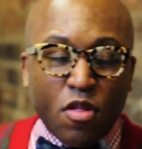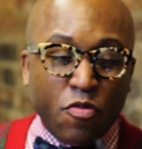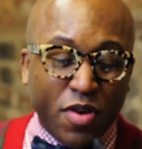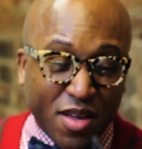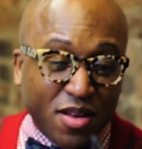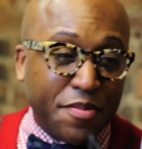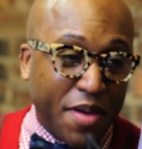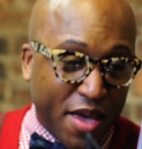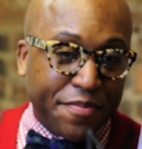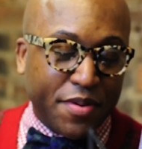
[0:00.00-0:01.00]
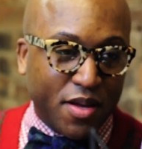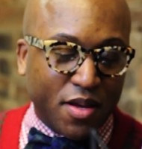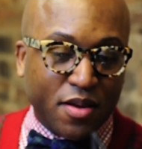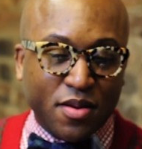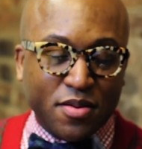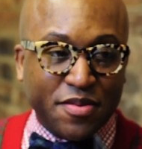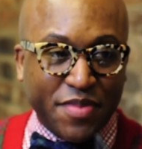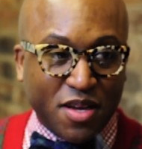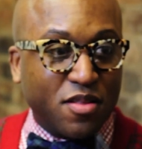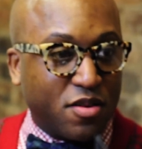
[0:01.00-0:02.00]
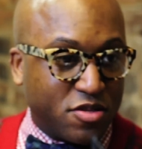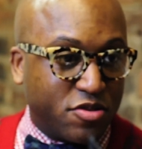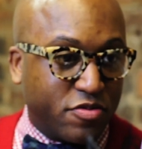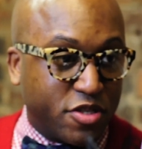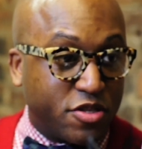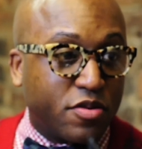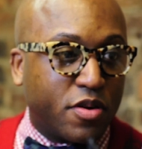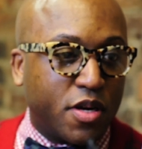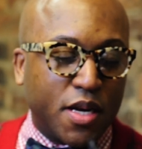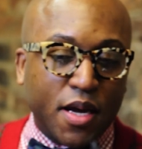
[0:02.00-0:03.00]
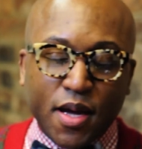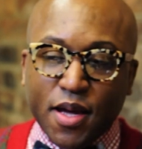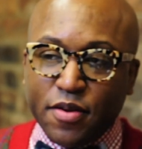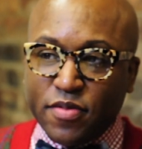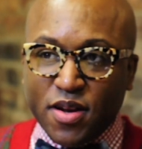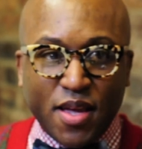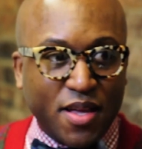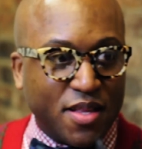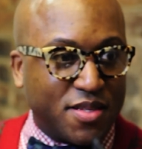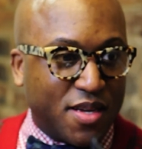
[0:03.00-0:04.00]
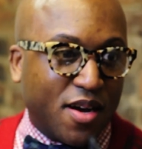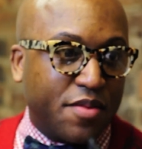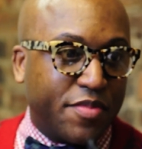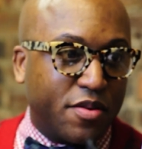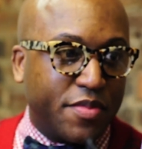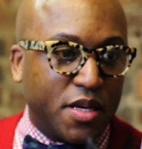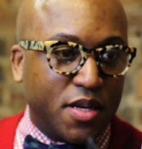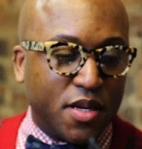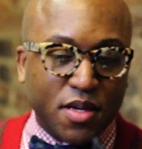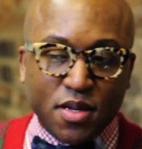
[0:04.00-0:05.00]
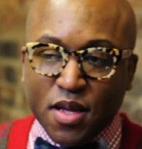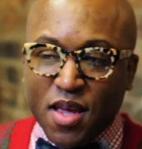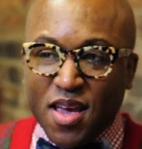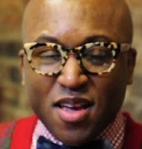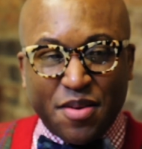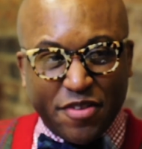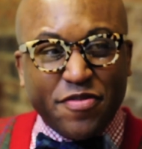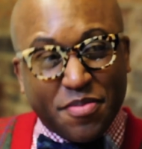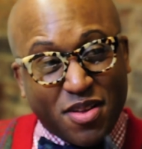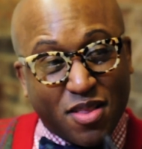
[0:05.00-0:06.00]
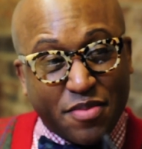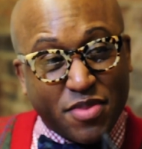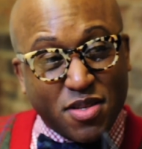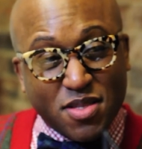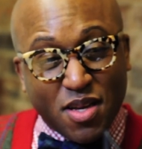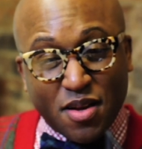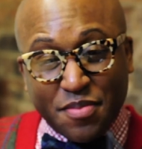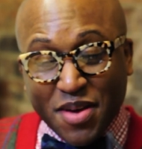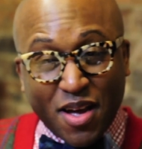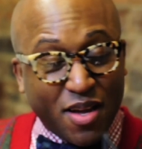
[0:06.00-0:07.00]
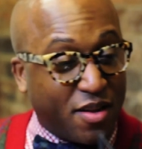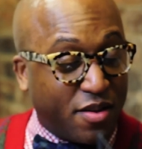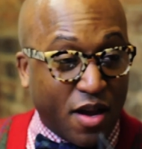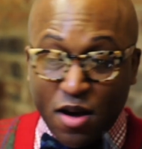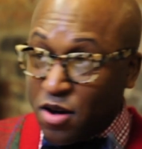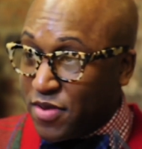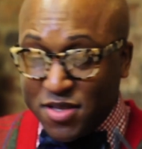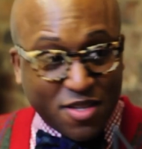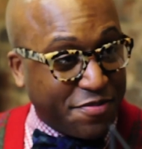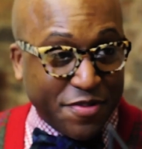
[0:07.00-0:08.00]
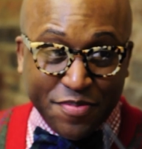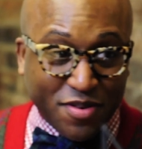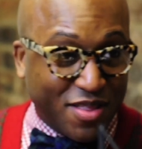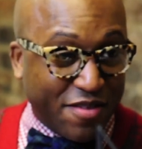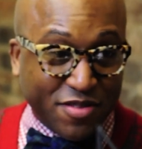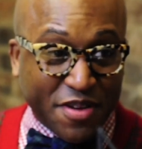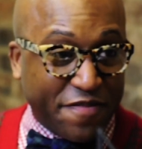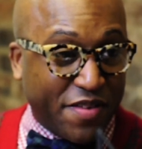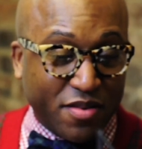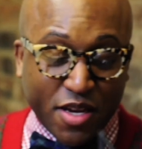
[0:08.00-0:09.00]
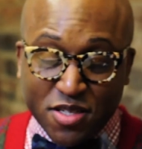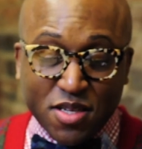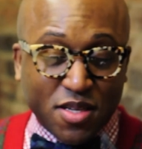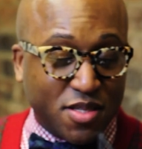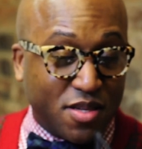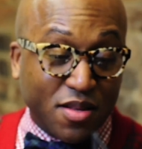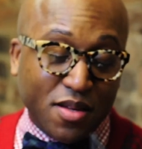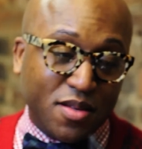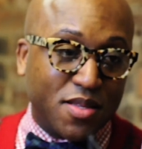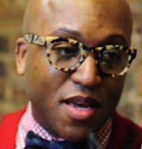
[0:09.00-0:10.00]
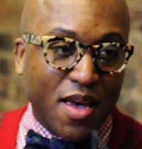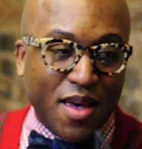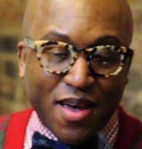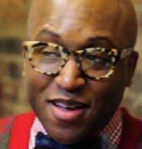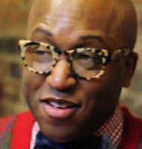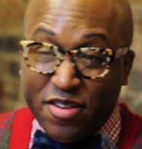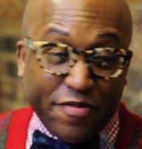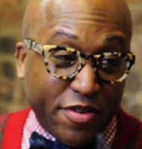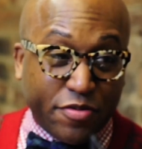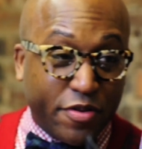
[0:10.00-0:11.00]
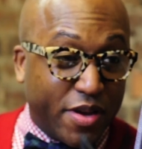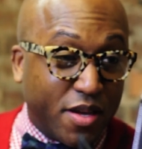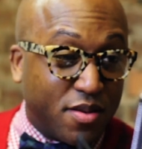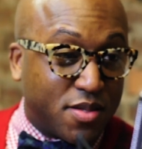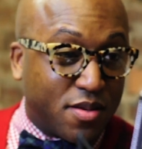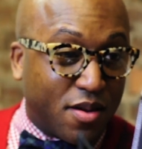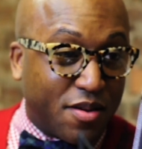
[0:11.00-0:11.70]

What ended up happening, and to make a long story short, I really had this aha moment. And coming from Columbus, I always tell people that was my foundation. It still is. I go every 3 weeks.